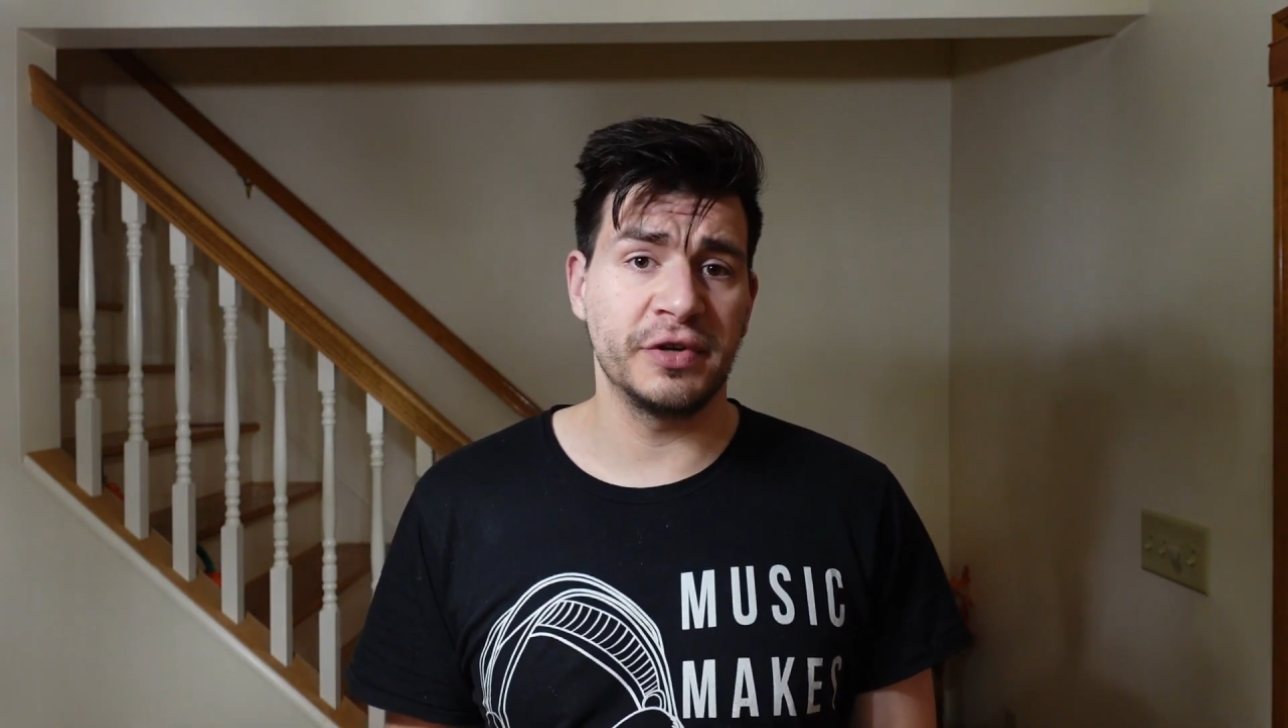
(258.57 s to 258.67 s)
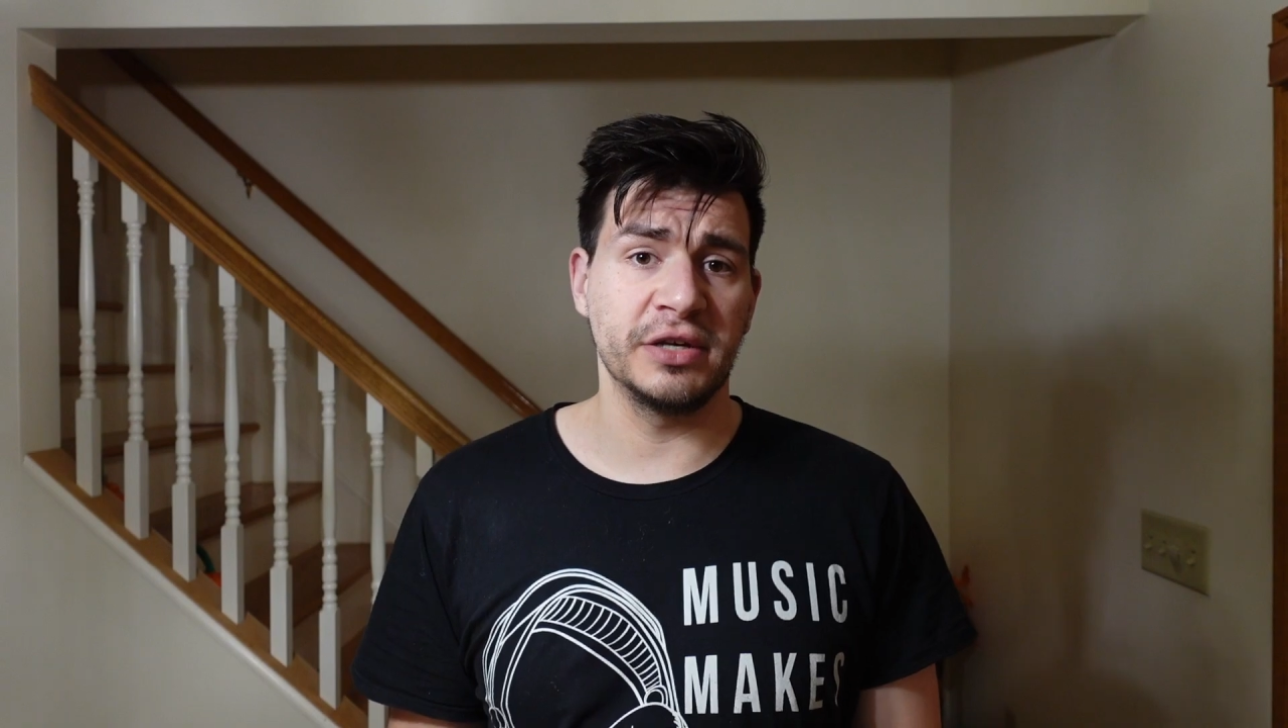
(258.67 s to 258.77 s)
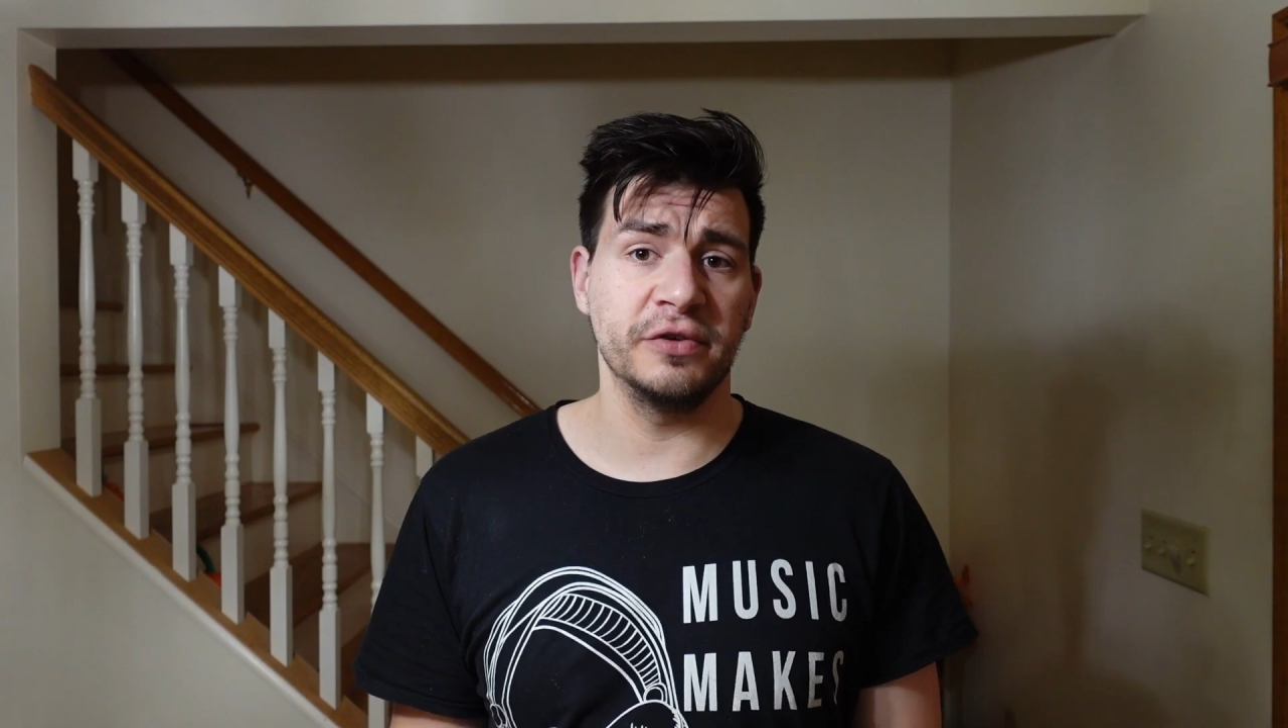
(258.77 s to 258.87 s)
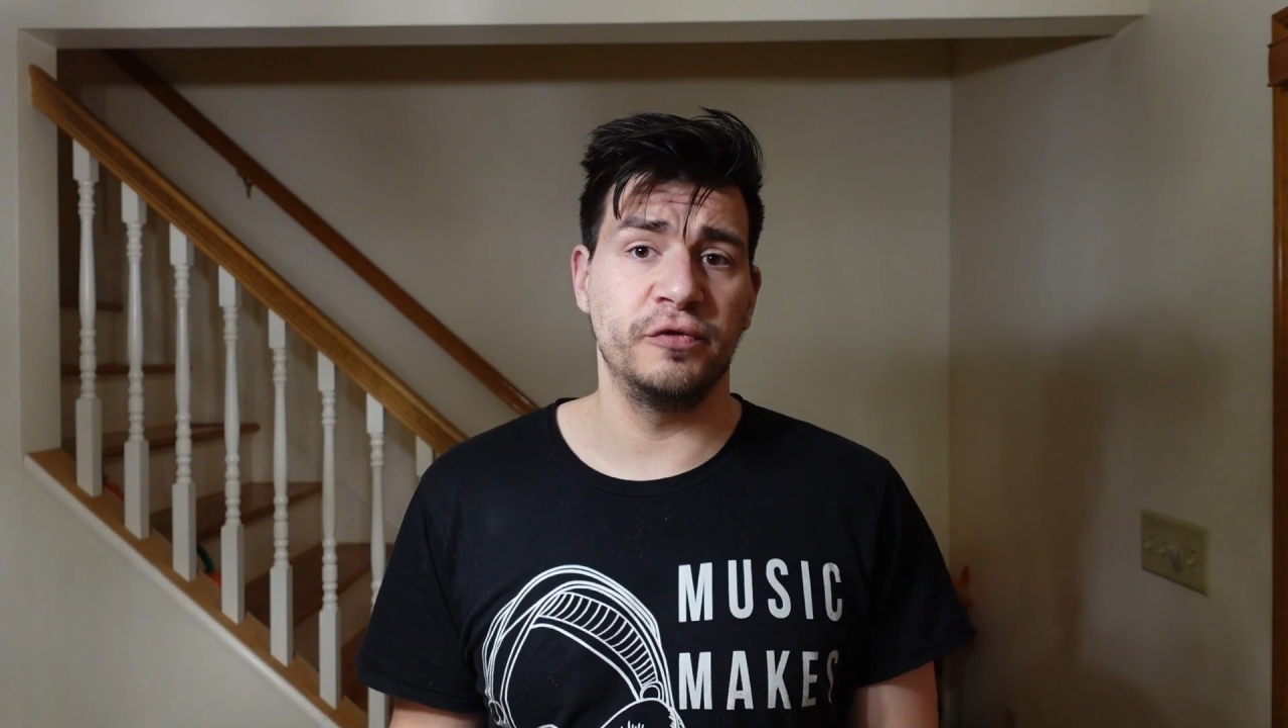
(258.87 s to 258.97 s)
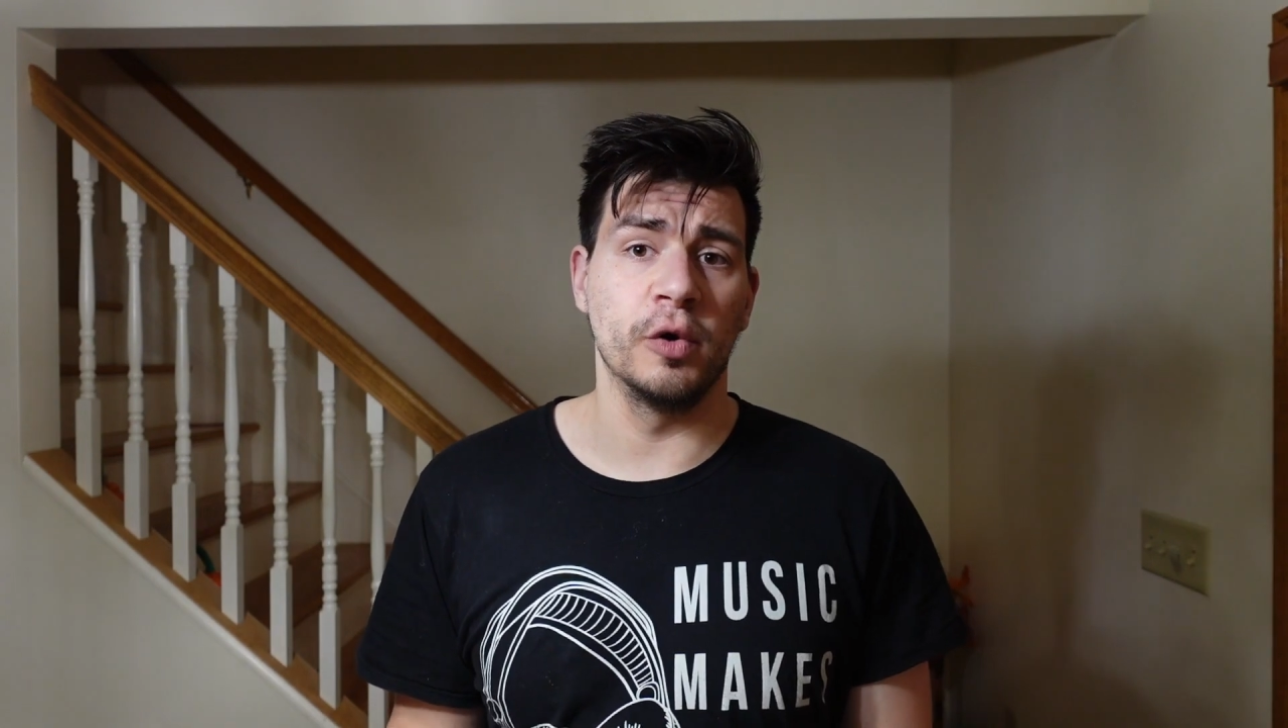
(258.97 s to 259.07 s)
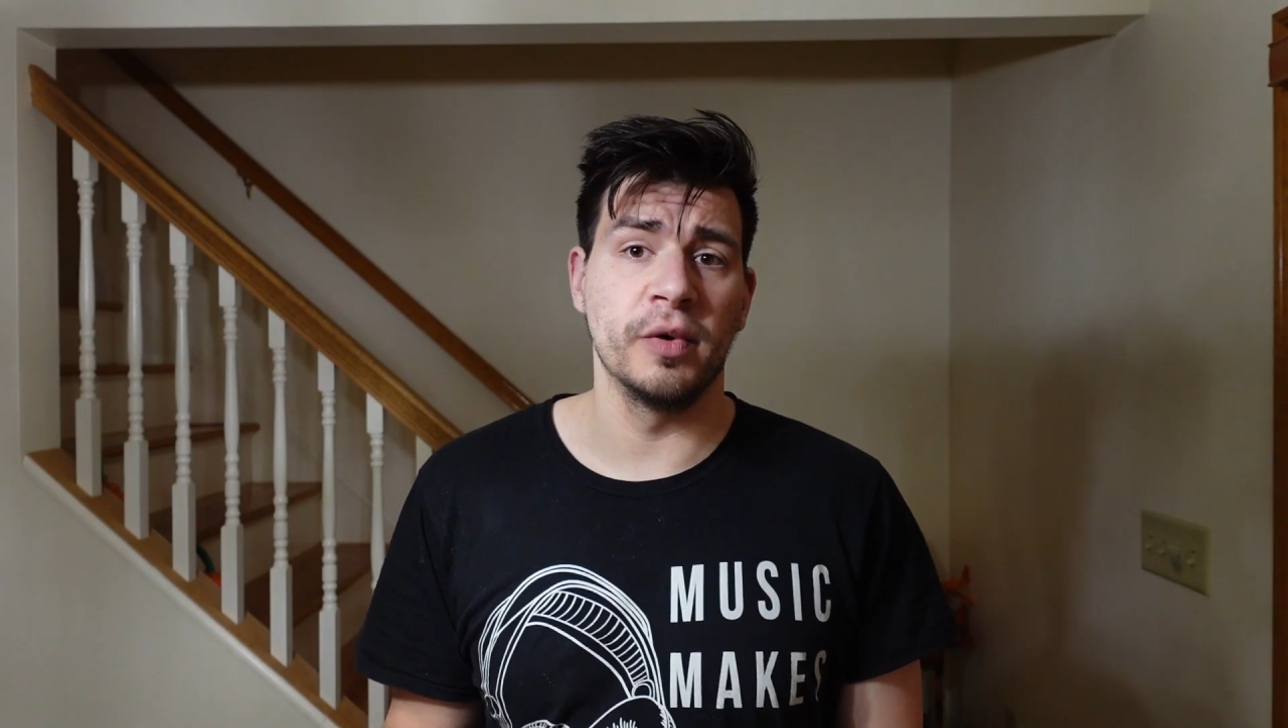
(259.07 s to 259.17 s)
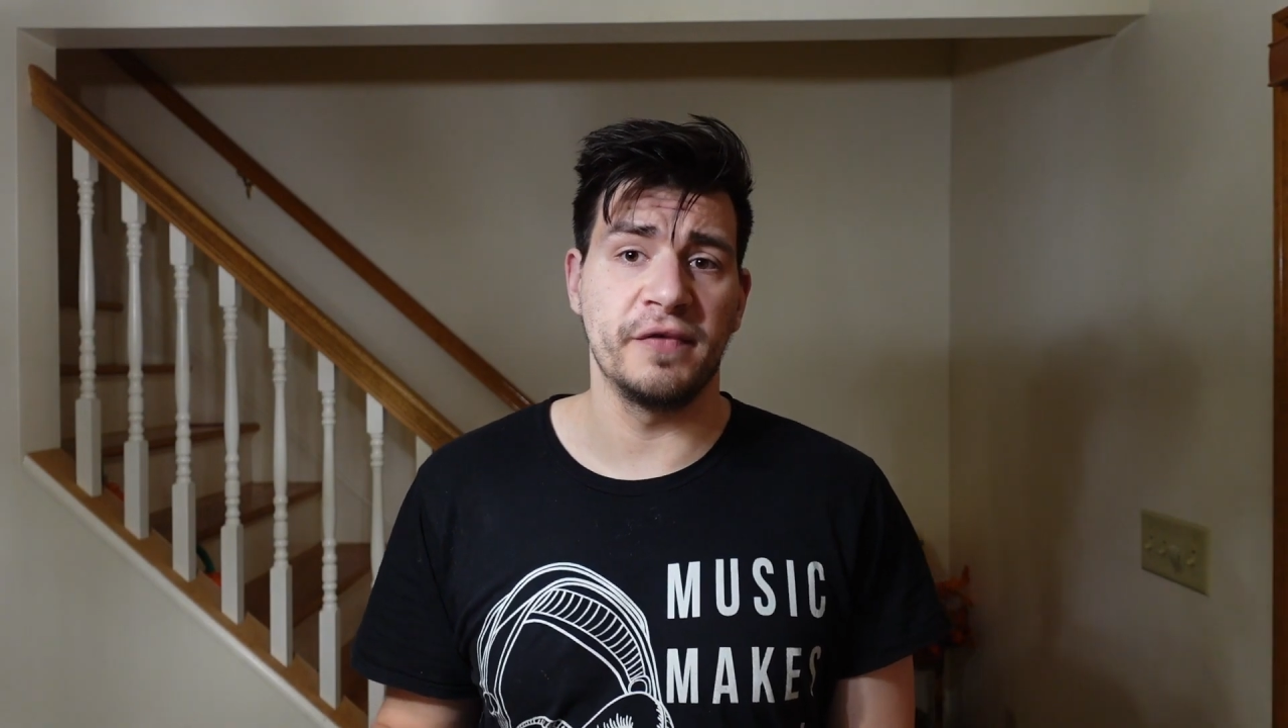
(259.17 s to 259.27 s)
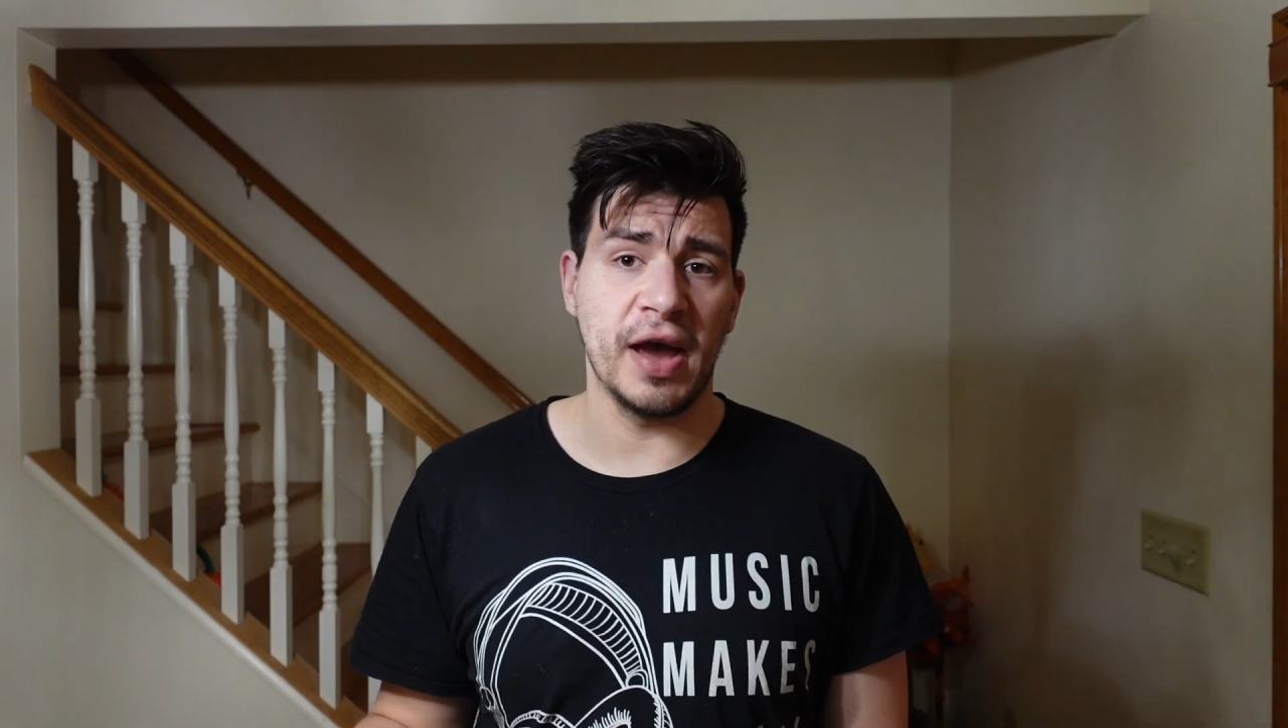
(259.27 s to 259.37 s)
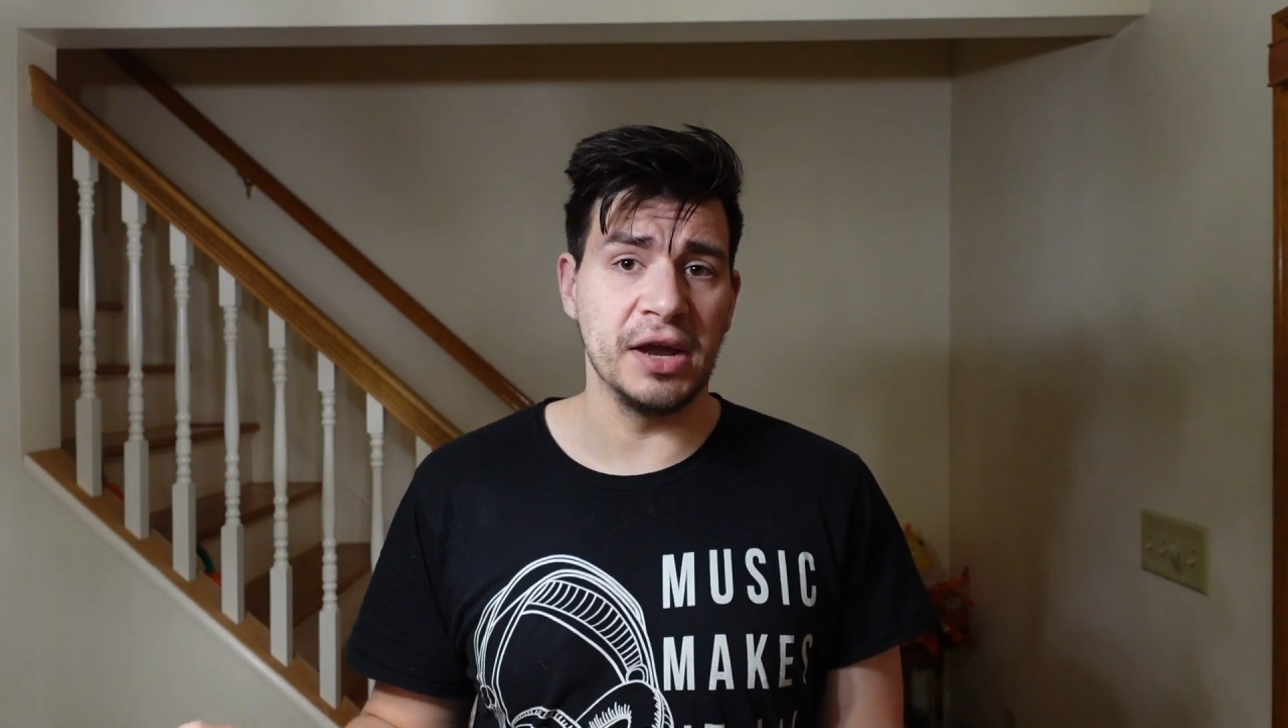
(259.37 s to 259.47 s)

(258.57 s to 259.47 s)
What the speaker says: as a form of